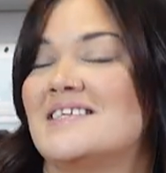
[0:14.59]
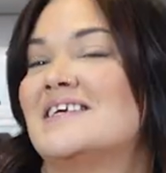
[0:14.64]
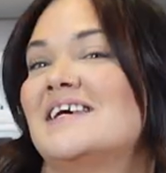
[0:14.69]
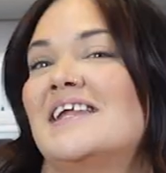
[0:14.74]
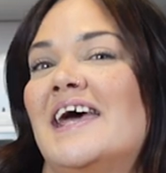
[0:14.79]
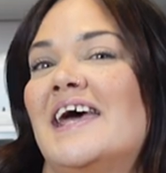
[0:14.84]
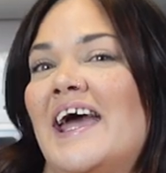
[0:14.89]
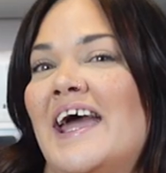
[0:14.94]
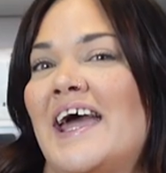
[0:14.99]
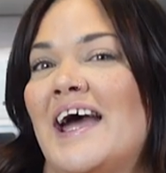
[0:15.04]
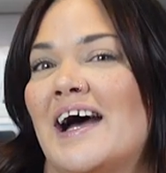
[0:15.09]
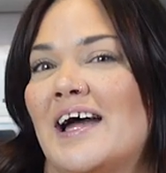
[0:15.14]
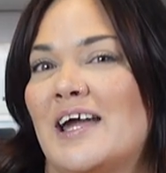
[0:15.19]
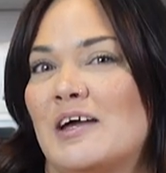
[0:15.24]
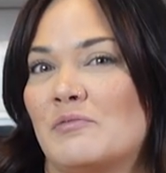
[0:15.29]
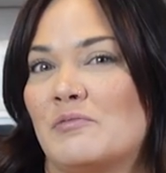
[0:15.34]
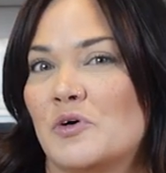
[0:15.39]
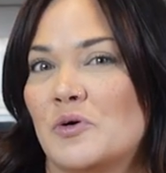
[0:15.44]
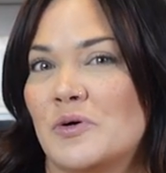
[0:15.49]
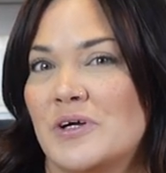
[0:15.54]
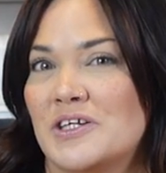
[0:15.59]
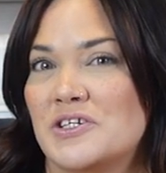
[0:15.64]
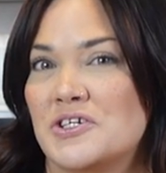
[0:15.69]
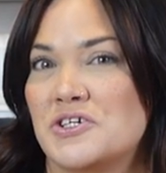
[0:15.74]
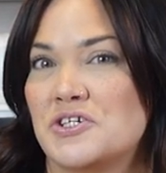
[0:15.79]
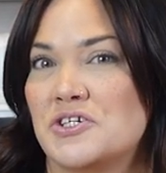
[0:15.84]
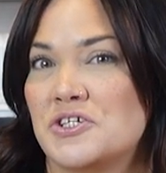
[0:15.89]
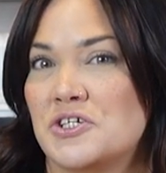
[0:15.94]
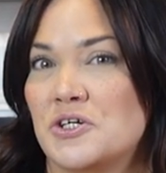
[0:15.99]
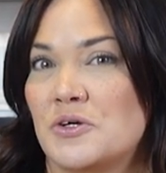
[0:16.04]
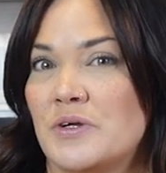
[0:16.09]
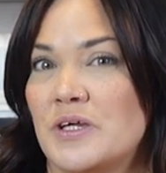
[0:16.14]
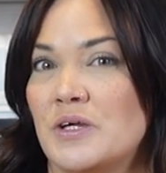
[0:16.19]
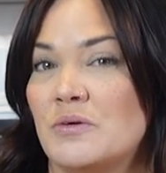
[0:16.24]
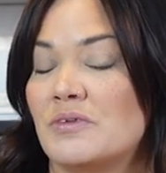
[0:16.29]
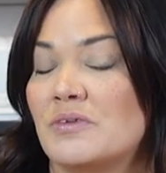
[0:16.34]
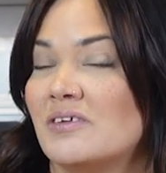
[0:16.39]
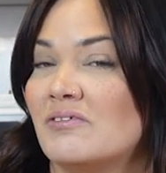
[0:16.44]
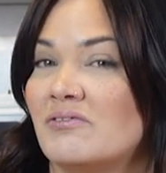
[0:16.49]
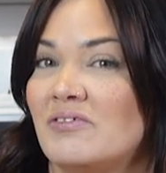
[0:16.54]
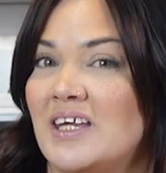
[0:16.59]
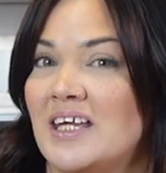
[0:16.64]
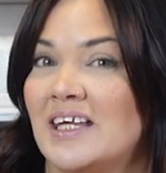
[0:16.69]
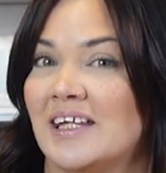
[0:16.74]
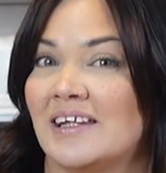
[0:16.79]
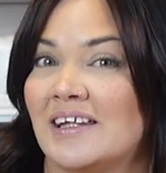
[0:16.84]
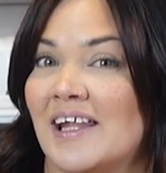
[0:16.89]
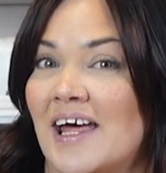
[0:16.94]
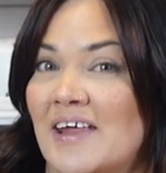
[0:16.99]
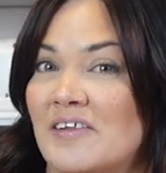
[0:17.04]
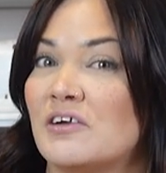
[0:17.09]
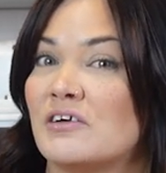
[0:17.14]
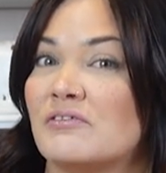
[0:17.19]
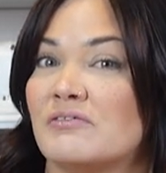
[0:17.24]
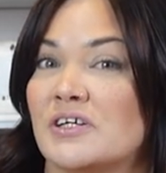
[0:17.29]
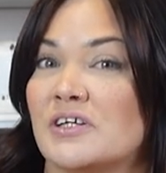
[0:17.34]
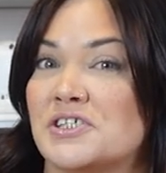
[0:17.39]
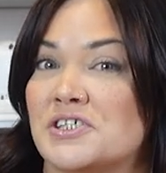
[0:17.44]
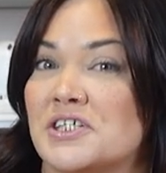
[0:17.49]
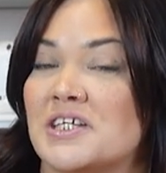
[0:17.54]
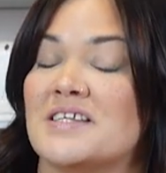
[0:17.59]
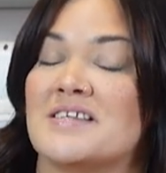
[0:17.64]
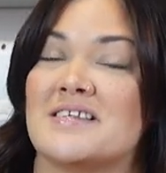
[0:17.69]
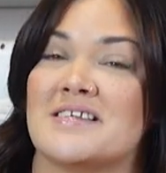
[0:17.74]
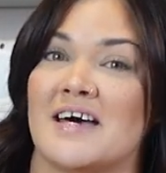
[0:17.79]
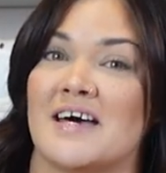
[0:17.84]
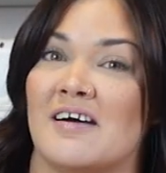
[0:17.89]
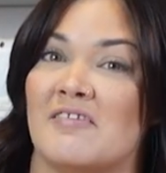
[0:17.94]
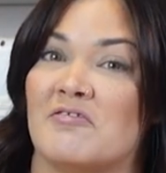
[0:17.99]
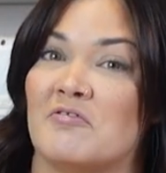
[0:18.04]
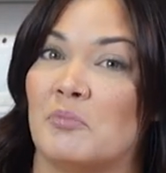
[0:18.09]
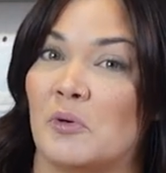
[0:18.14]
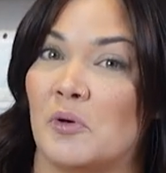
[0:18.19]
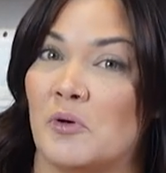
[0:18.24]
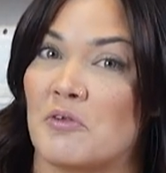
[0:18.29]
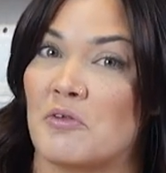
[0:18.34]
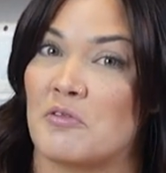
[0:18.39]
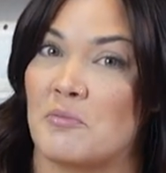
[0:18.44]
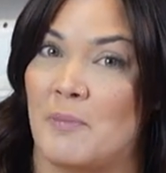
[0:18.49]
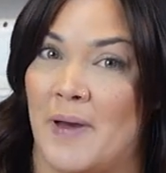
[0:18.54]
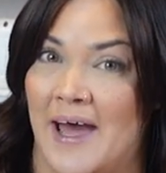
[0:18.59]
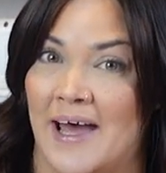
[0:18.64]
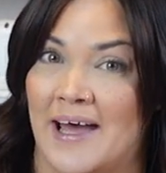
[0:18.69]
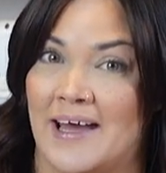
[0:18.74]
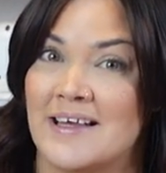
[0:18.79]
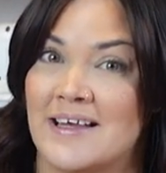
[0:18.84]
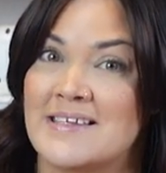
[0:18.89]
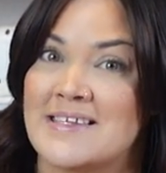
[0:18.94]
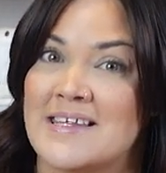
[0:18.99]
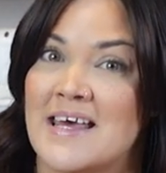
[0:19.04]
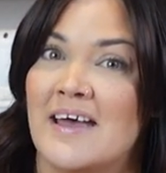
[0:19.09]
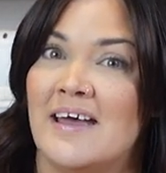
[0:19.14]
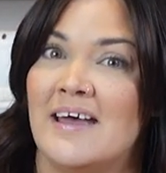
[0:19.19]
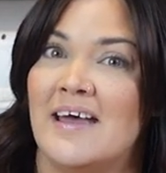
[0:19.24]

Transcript: Today I am going to show you the vegan leather versions of both bags